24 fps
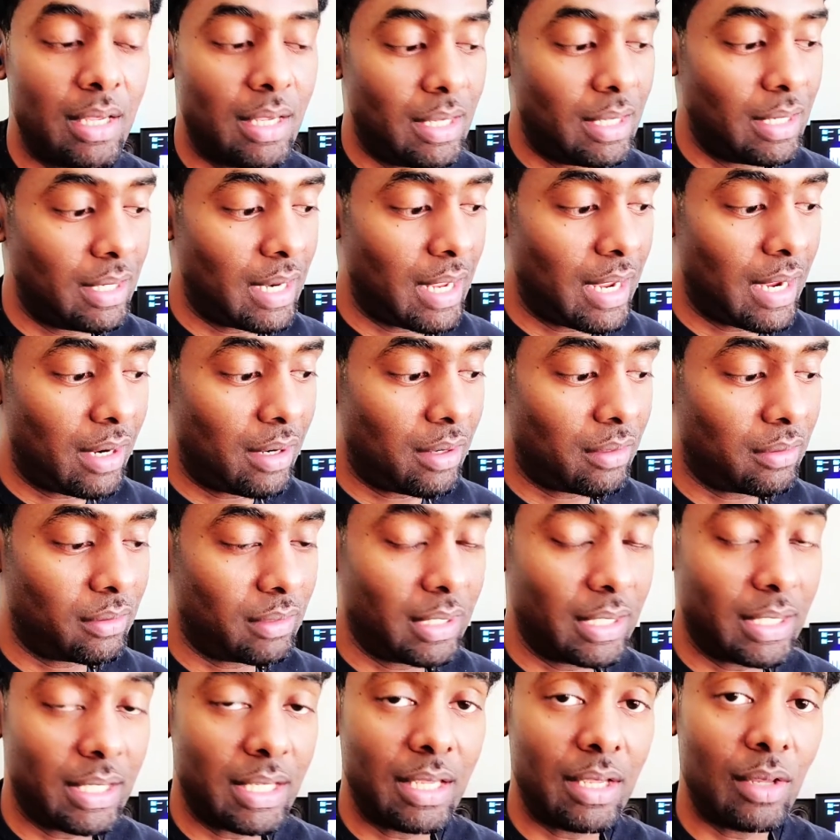Now,
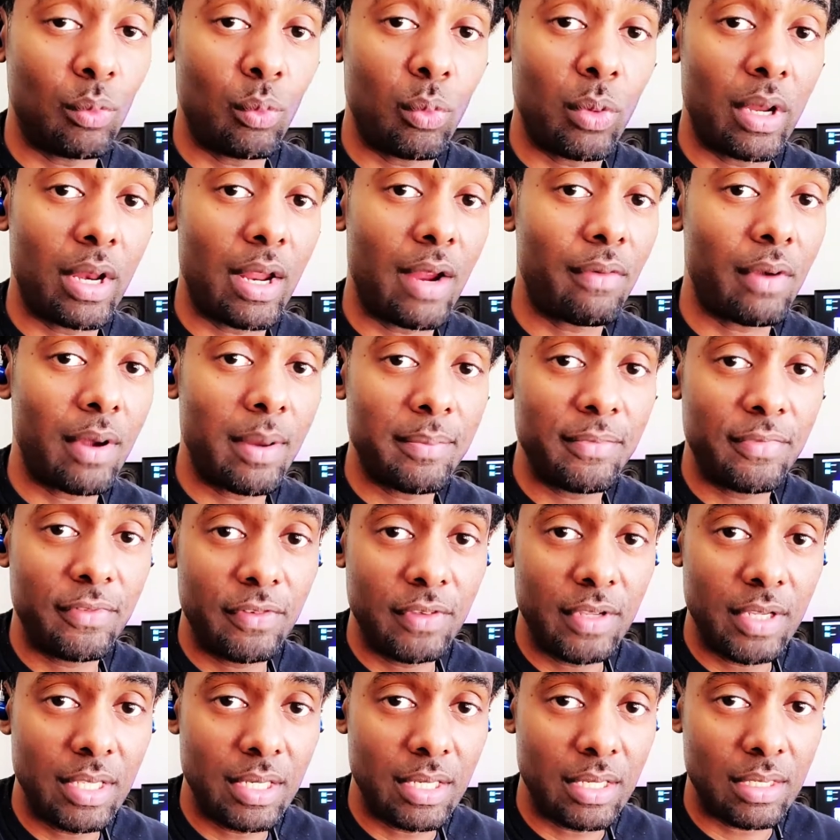again, whatever I'm
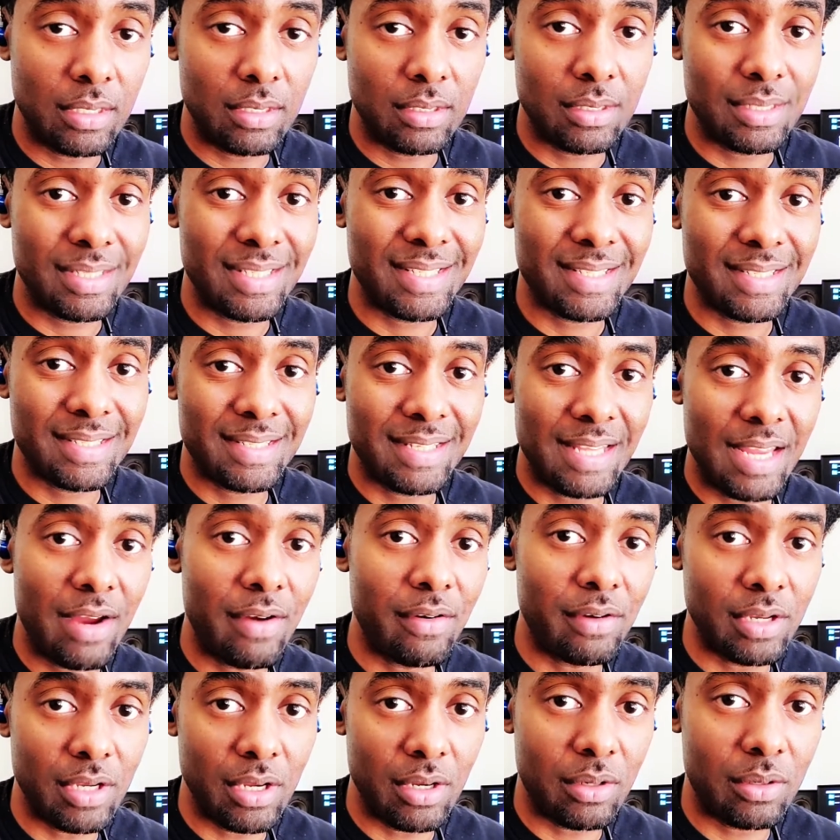feeding
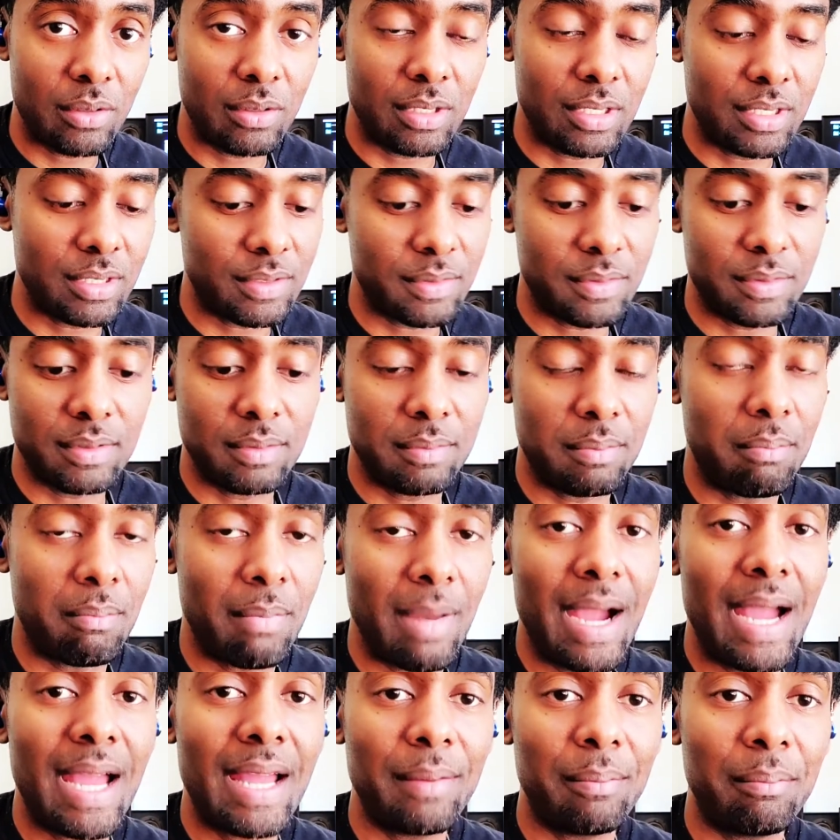stereo, because
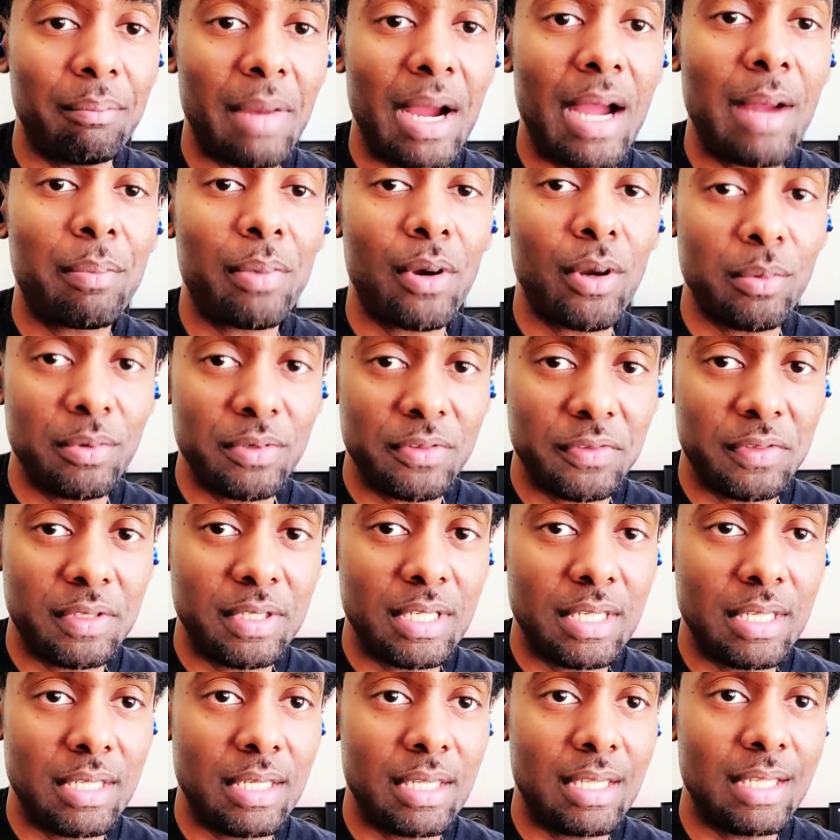my purpose for
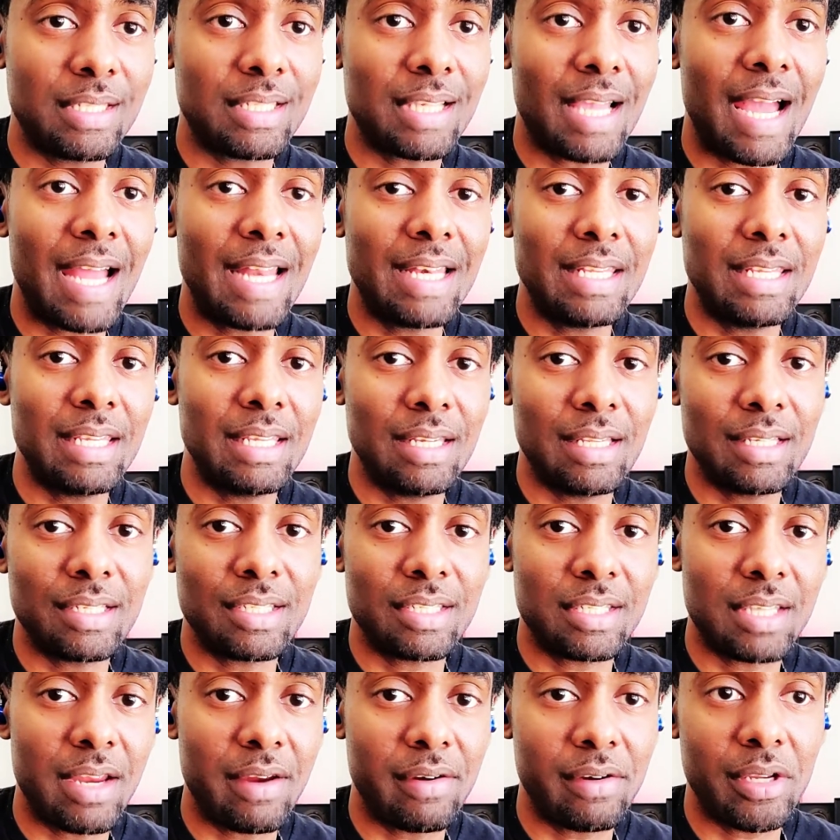needing it is I need a
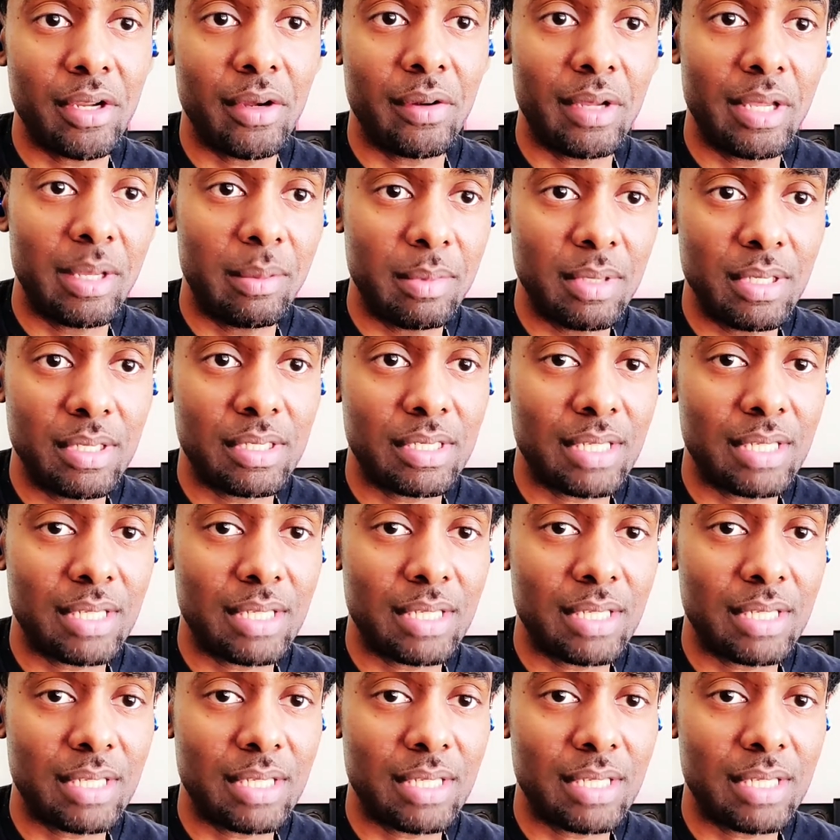stereo image.